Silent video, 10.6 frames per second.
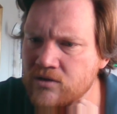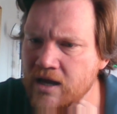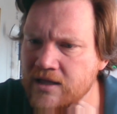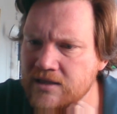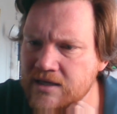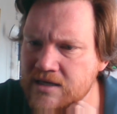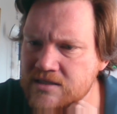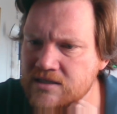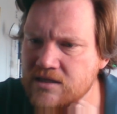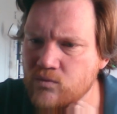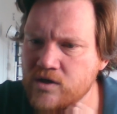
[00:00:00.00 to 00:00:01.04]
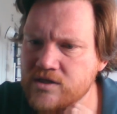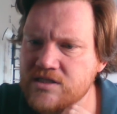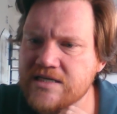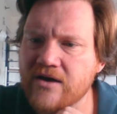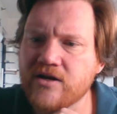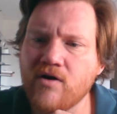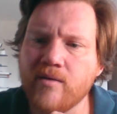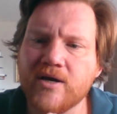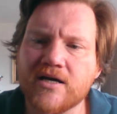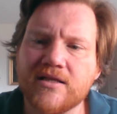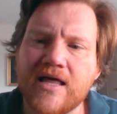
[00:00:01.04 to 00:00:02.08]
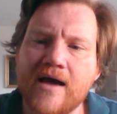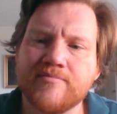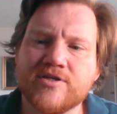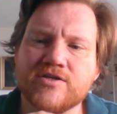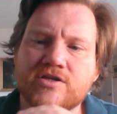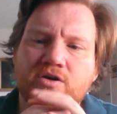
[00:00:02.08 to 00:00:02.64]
likely is it that once Saudi Arabia collapses,